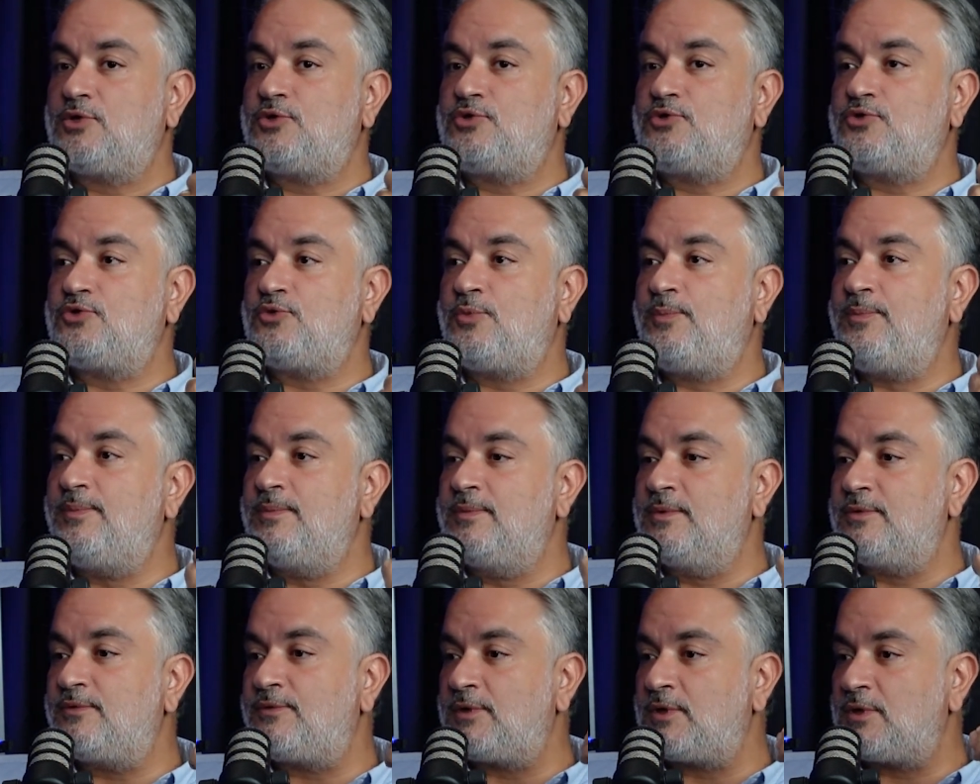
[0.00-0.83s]
to
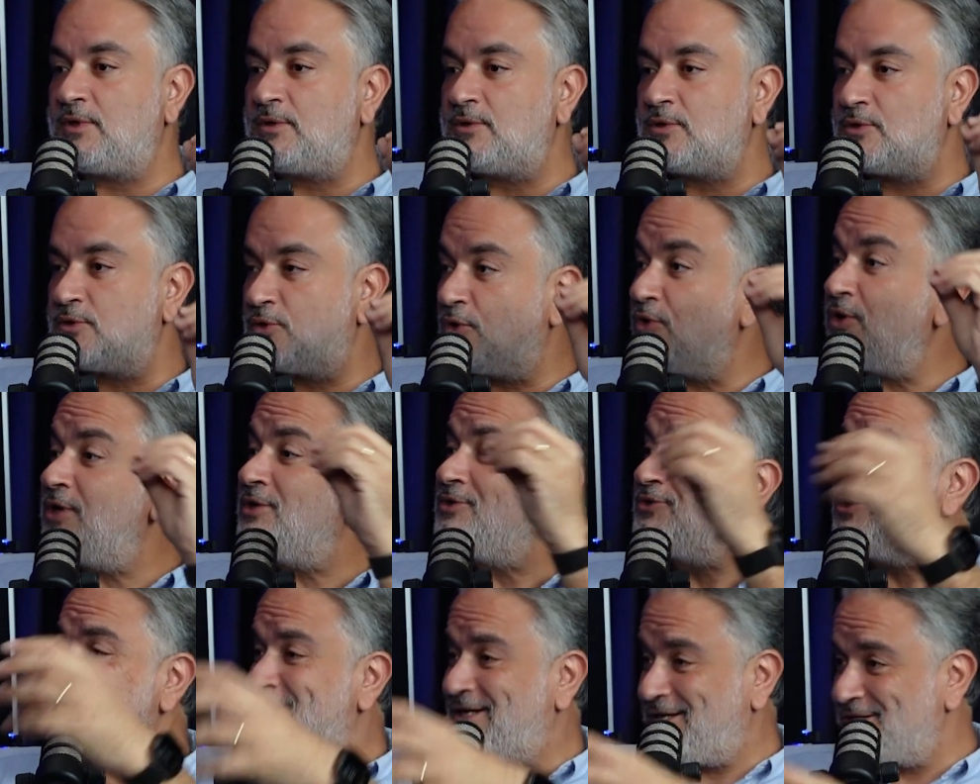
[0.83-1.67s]
go
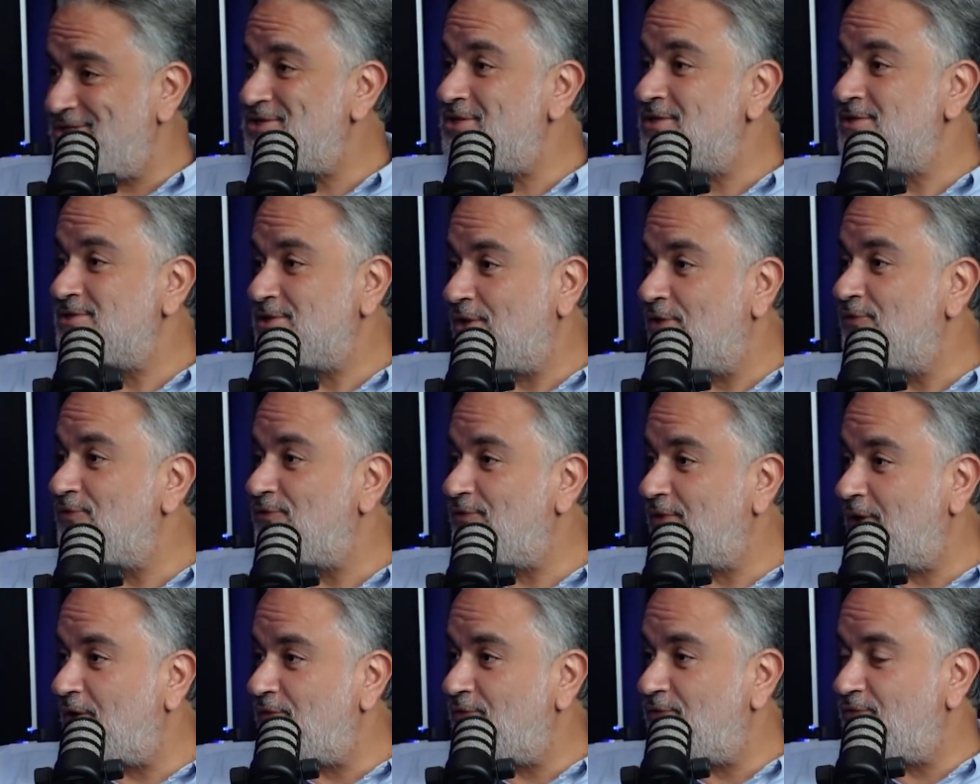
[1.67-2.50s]
into the kitchens
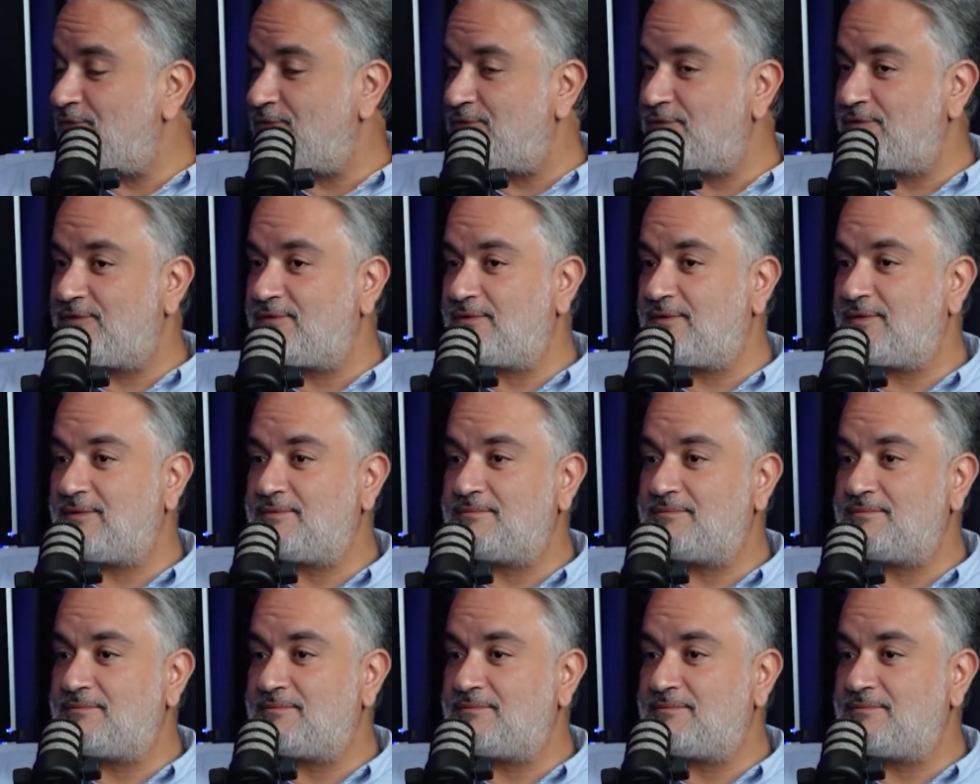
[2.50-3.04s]
of